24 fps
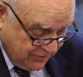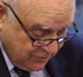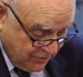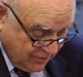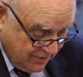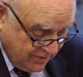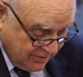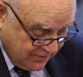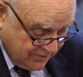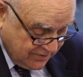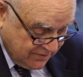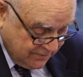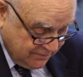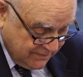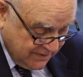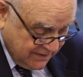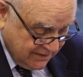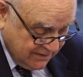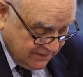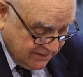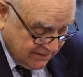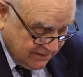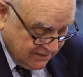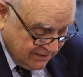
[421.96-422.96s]
the door to
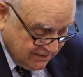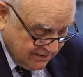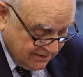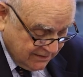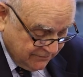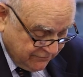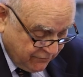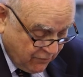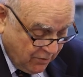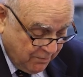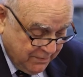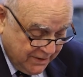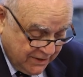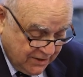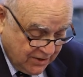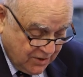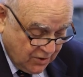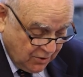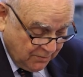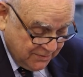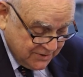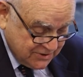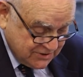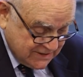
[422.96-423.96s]
me, uh, for me to
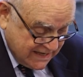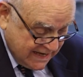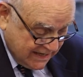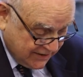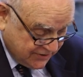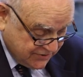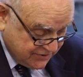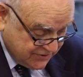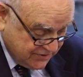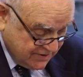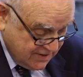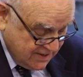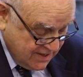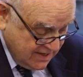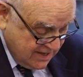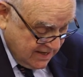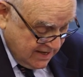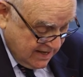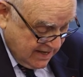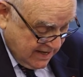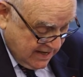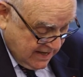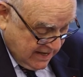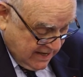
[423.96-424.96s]
Goldman Sachs.
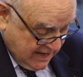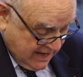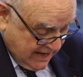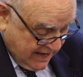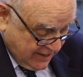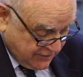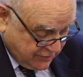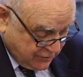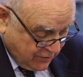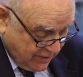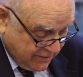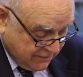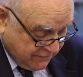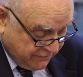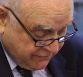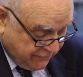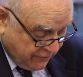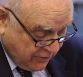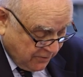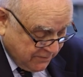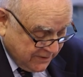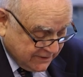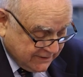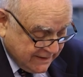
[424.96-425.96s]
I joined the
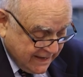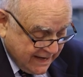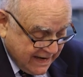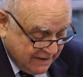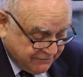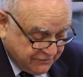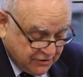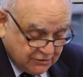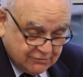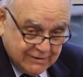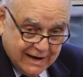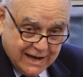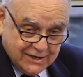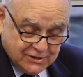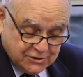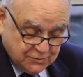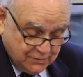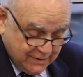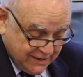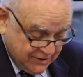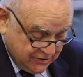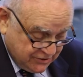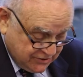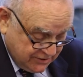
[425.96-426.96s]
firm the day after
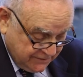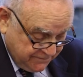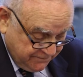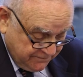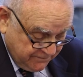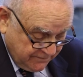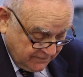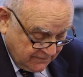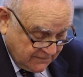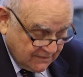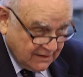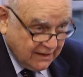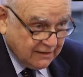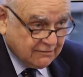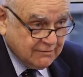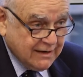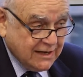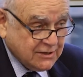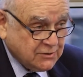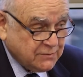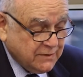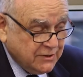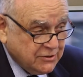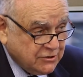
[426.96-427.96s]
graduation. I
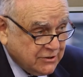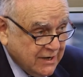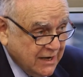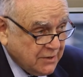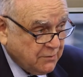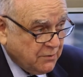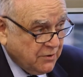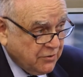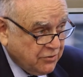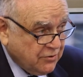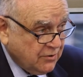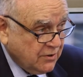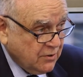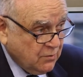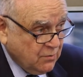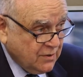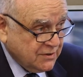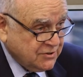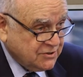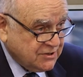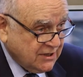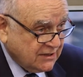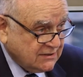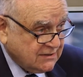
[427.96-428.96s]
graduated January
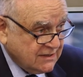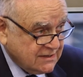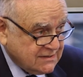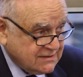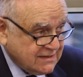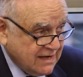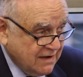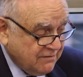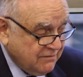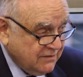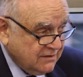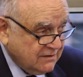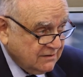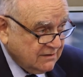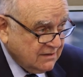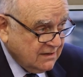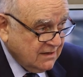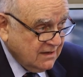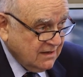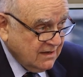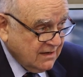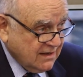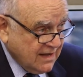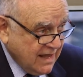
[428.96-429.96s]
31,
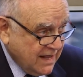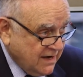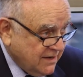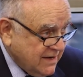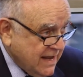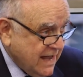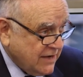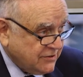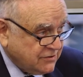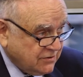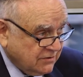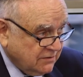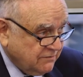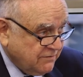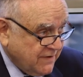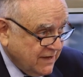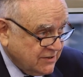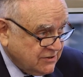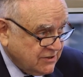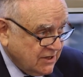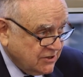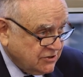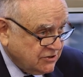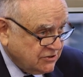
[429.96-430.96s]
67, and a National
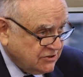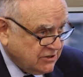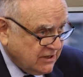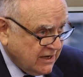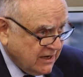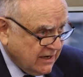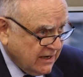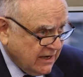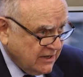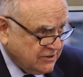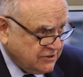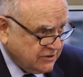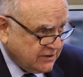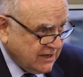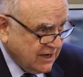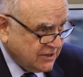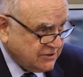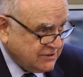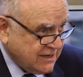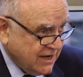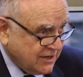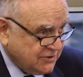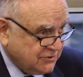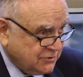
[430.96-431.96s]
Defense Edu
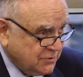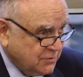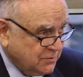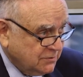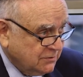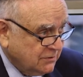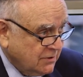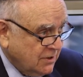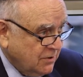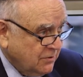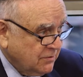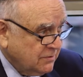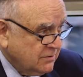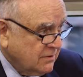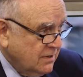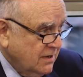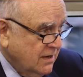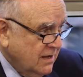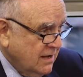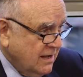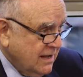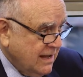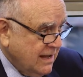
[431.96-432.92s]
Education Act student loan